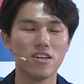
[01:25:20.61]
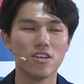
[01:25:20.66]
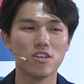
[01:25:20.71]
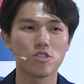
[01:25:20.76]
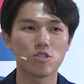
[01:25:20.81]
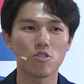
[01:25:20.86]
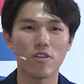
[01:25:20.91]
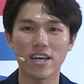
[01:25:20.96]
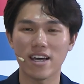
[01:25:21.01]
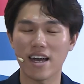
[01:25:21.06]

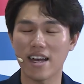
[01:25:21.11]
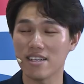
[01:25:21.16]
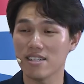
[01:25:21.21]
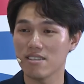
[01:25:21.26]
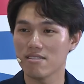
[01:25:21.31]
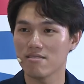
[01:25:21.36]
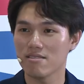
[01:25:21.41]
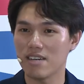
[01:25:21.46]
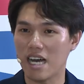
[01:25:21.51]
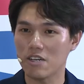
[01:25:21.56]
So I
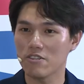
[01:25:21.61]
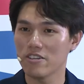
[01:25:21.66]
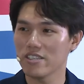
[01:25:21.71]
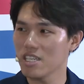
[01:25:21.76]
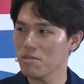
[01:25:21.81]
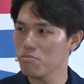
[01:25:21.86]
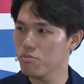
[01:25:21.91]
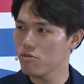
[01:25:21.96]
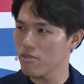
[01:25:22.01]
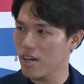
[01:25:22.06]

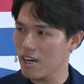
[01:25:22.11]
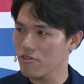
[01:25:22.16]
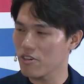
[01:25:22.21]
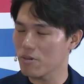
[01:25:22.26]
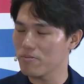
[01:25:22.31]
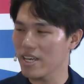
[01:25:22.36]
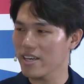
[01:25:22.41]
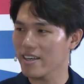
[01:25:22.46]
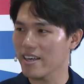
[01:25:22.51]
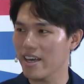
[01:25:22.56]
quickly pulled out
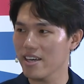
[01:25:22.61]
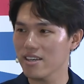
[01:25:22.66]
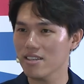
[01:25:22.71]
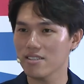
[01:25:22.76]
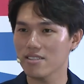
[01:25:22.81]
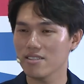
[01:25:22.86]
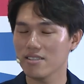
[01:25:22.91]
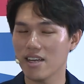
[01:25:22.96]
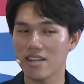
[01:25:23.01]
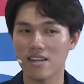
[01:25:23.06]
from that gang.
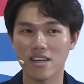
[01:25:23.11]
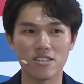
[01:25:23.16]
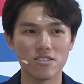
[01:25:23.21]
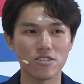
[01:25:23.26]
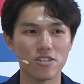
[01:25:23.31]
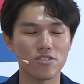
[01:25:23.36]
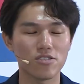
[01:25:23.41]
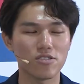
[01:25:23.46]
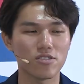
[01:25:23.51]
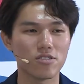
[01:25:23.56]
Then I
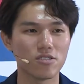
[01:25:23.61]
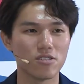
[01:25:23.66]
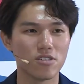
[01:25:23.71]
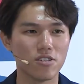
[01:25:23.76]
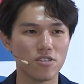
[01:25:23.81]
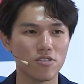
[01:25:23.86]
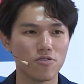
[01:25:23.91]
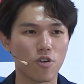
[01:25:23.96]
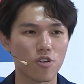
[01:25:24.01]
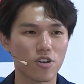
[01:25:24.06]
just
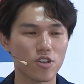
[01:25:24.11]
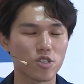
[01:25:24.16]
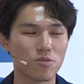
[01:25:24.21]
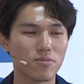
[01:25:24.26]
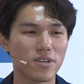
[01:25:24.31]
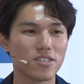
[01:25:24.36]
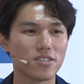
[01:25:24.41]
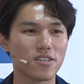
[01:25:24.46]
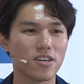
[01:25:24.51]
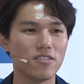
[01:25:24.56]
focused on
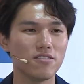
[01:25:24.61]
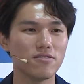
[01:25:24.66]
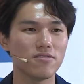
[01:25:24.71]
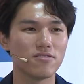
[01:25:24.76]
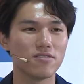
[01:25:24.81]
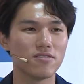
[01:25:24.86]
myself.